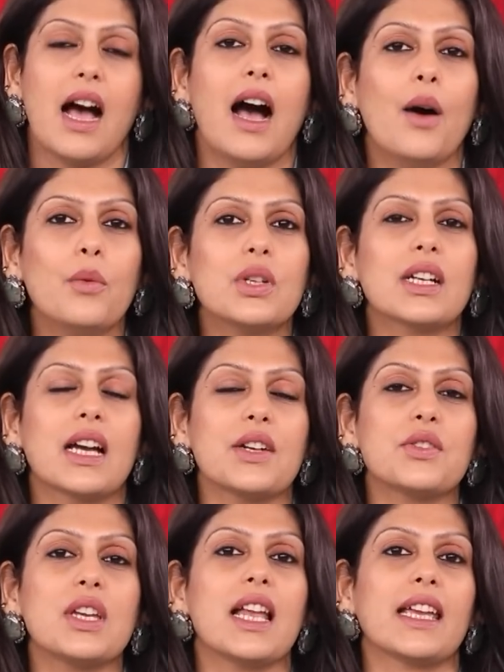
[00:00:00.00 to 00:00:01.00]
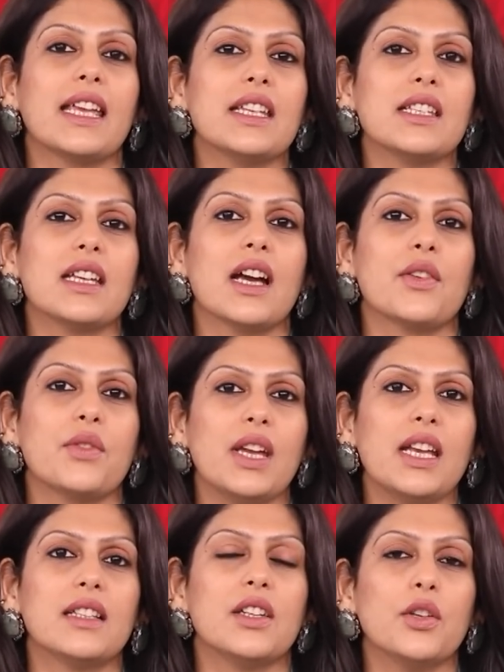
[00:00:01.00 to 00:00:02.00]
How would a country like India
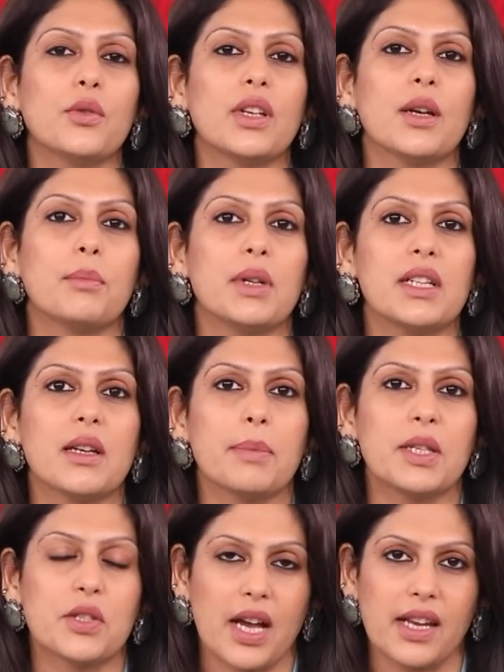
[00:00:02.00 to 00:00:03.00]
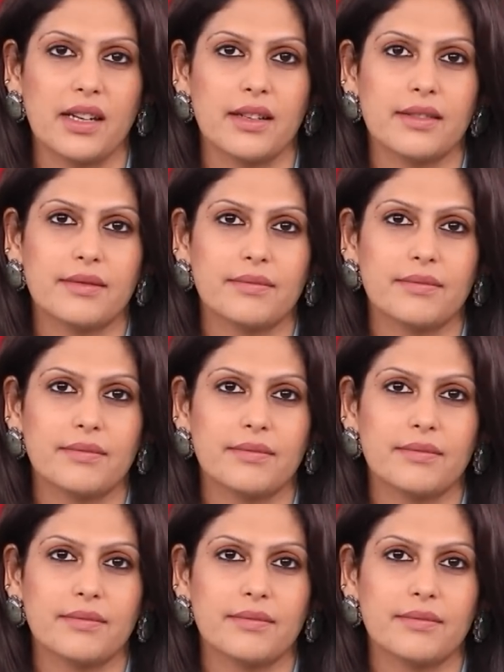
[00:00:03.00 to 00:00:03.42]
read the nuclear buildup in China?